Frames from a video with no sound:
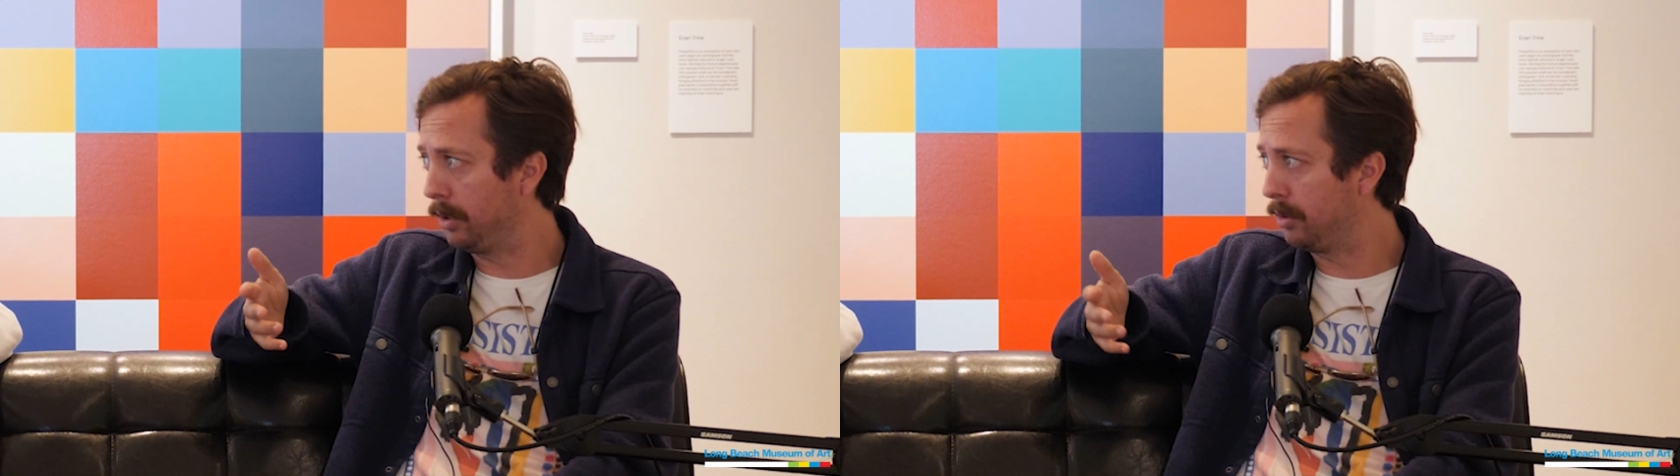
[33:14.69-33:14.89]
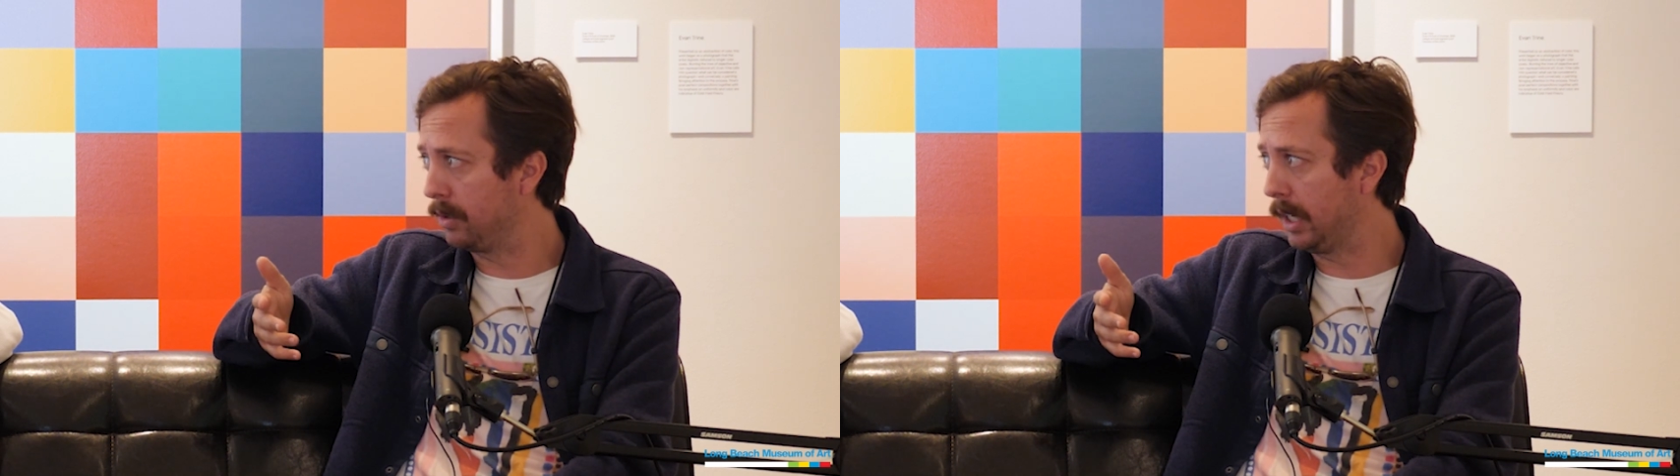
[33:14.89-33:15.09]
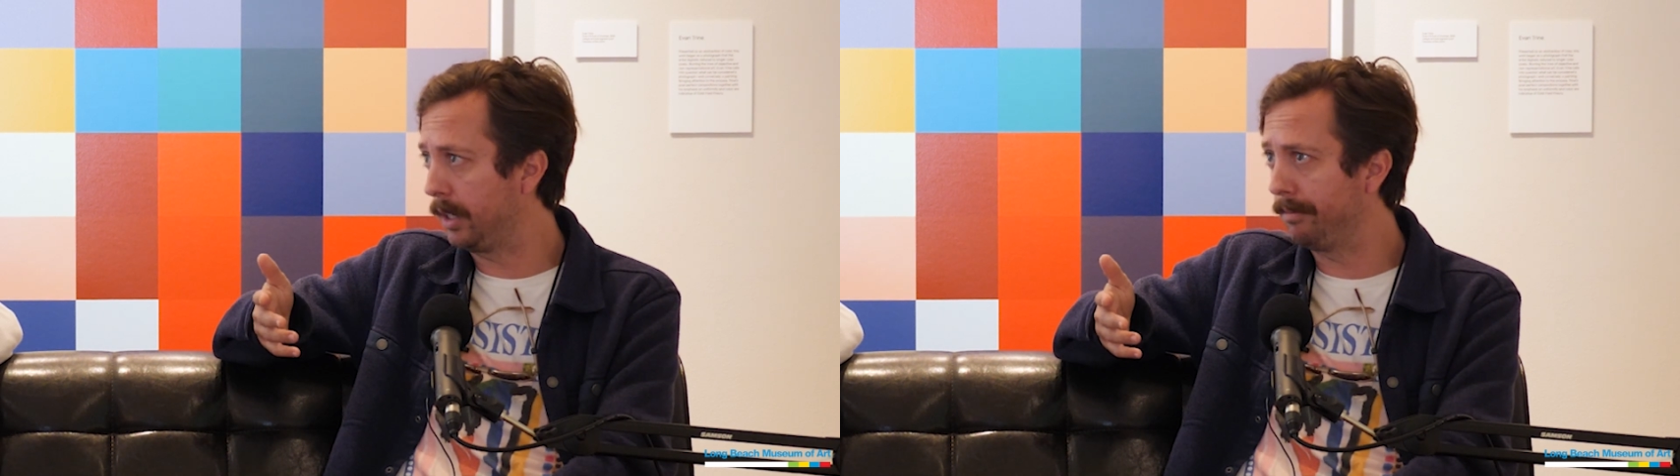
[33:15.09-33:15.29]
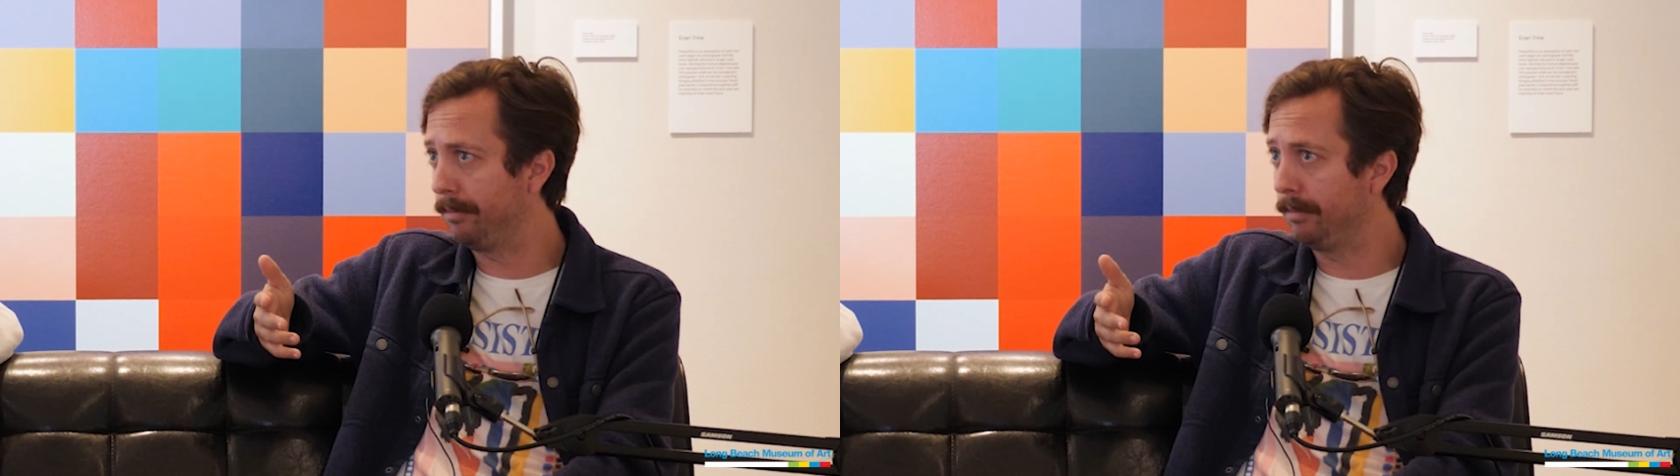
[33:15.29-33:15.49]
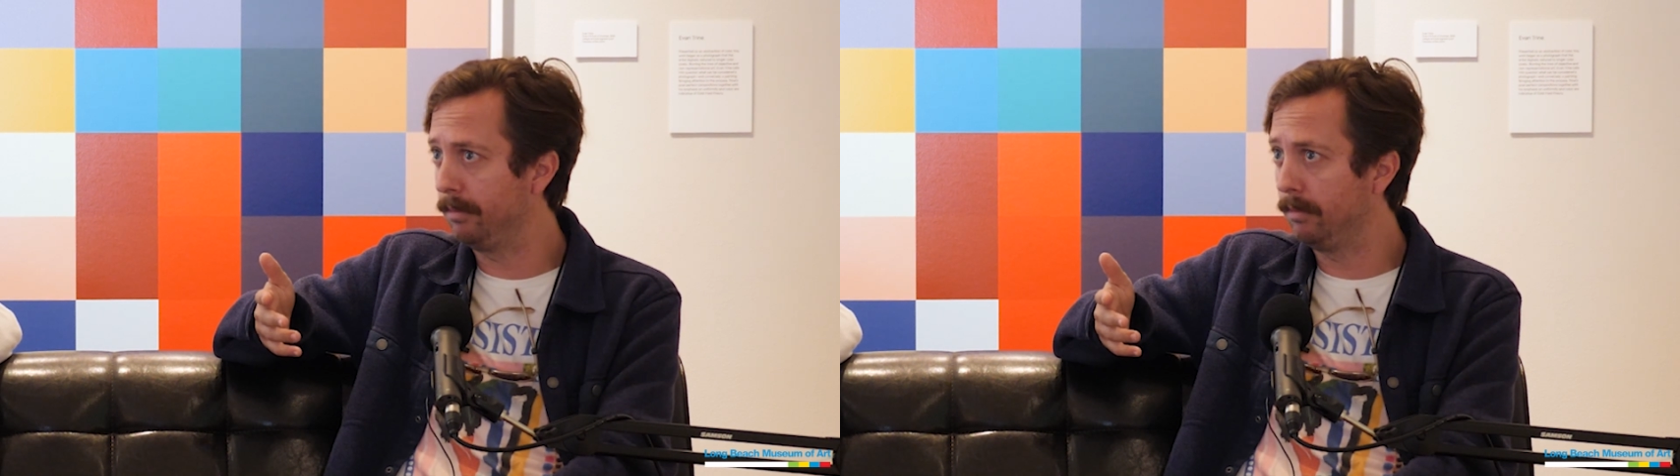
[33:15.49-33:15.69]
This was like
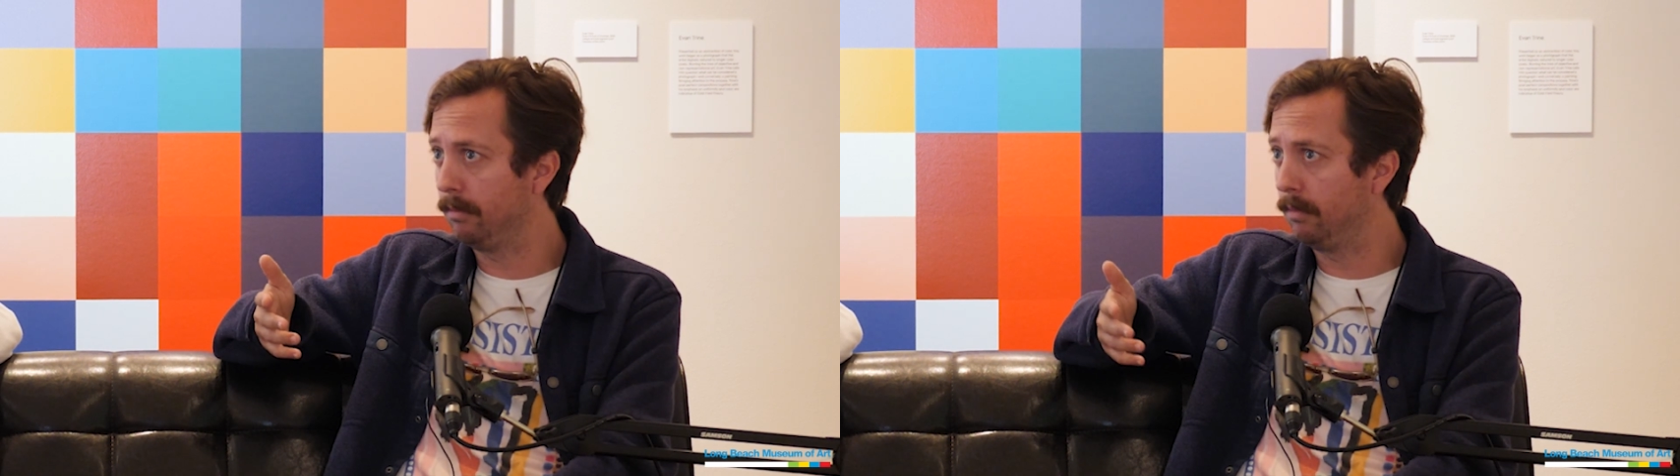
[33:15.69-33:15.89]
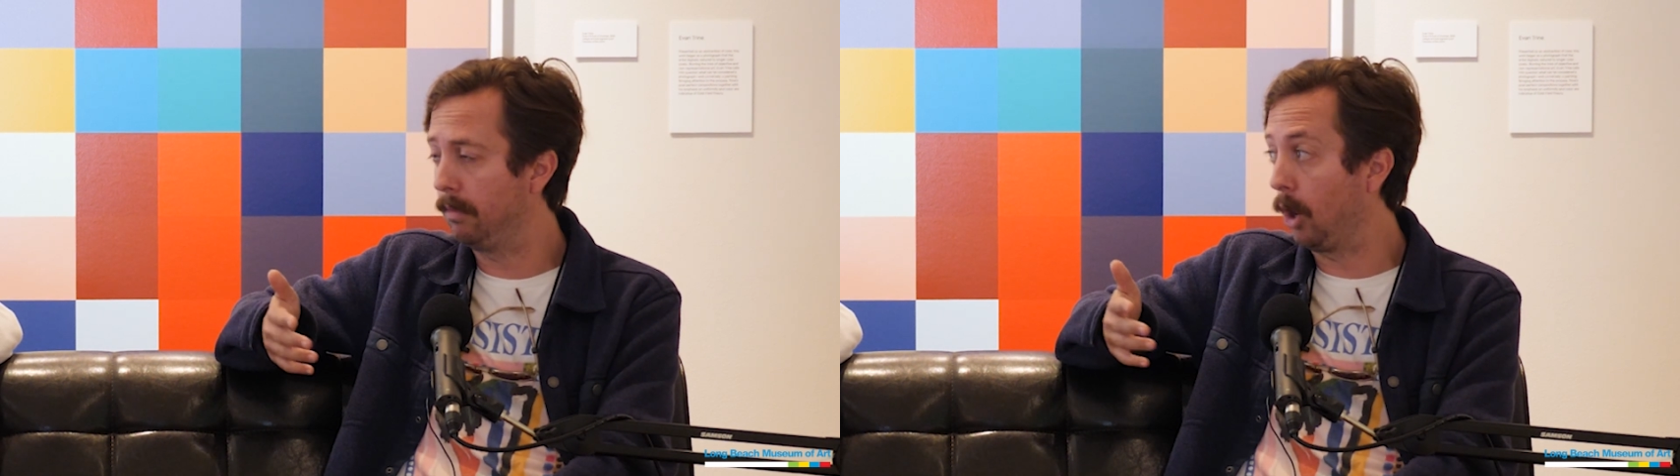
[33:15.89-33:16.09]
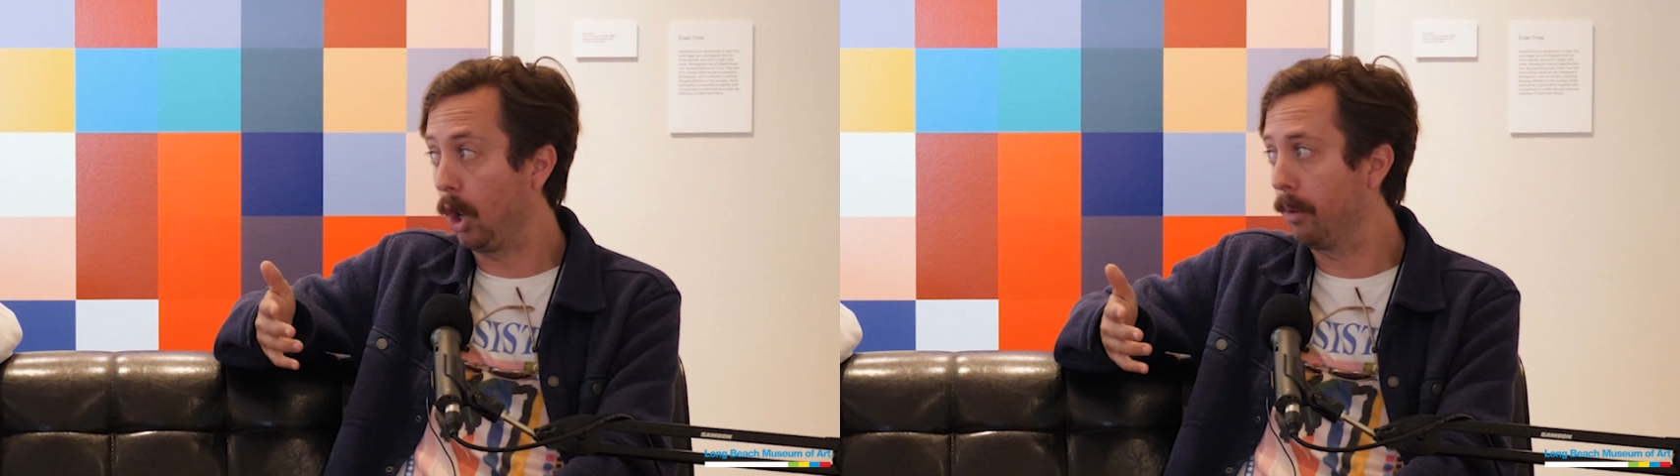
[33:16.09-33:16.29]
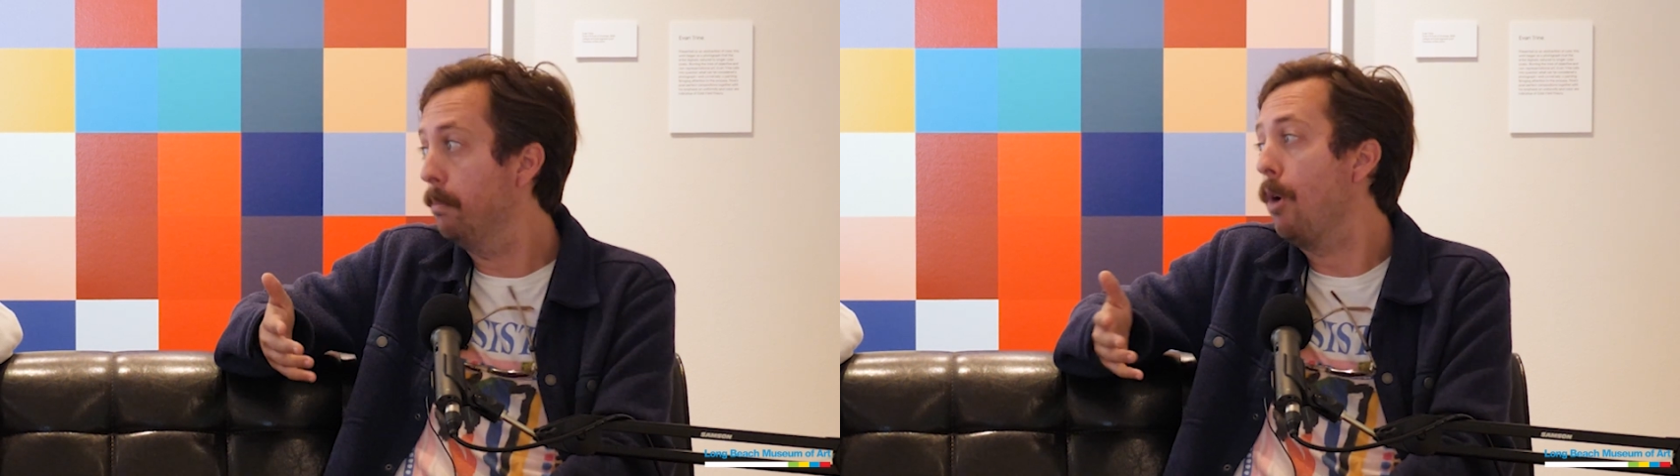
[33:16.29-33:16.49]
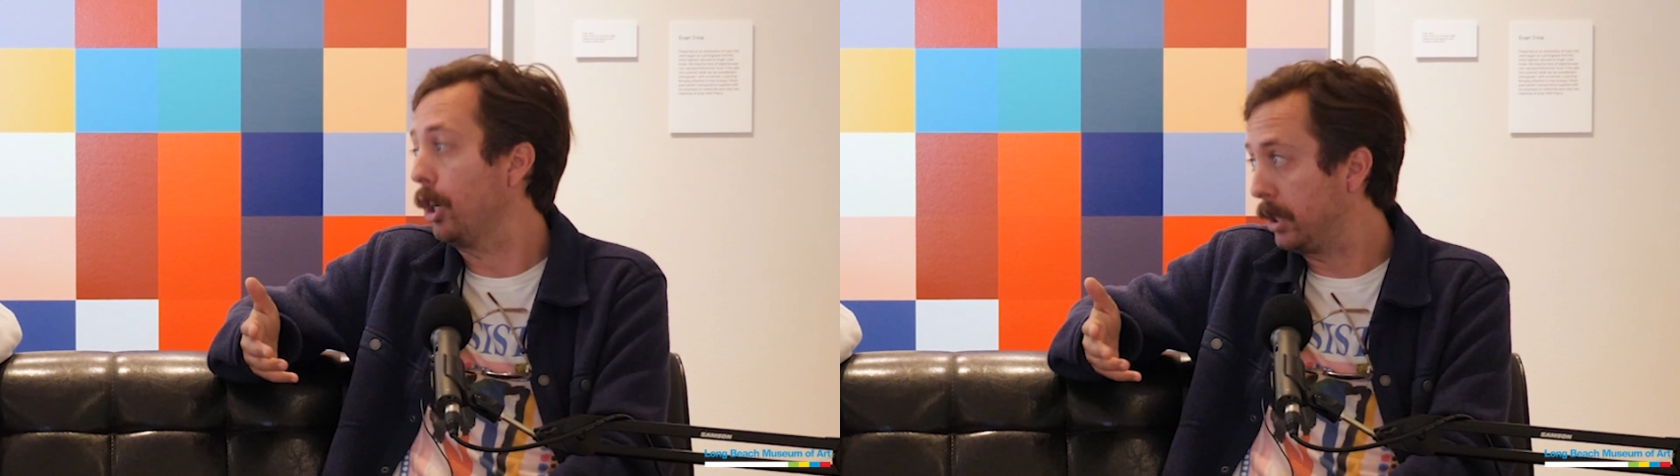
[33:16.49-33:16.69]

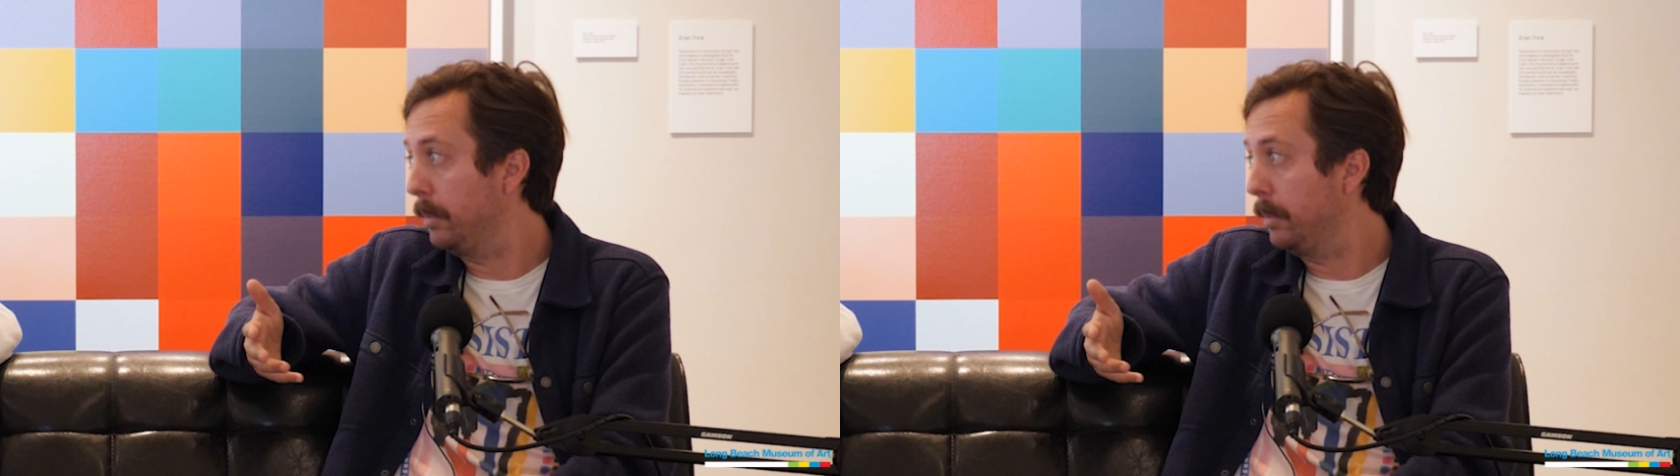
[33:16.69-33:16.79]
March.